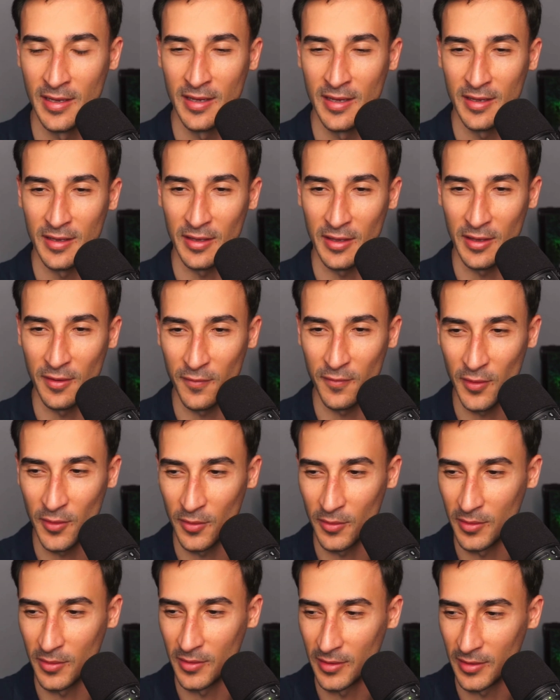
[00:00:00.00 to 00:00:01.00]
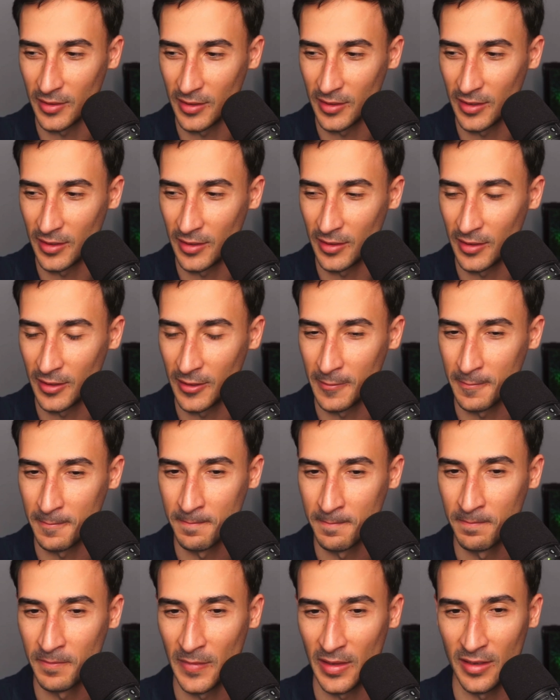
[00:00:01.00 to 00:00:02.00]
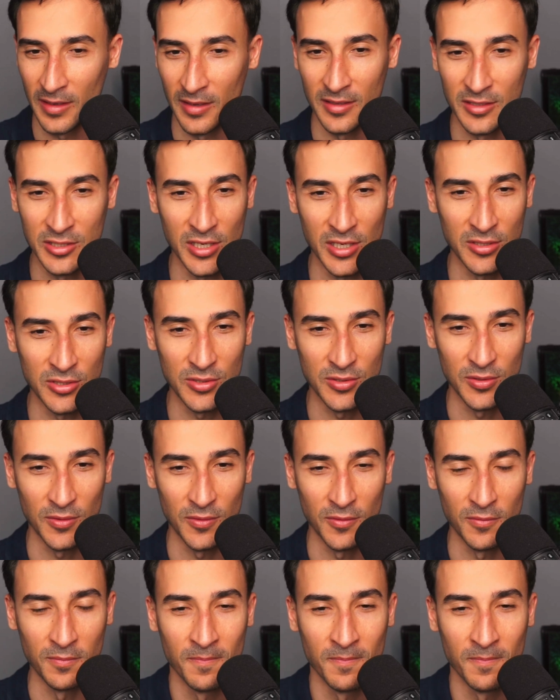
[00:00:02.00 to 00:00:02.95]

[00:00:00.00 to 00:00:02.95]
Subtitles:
give you the chance to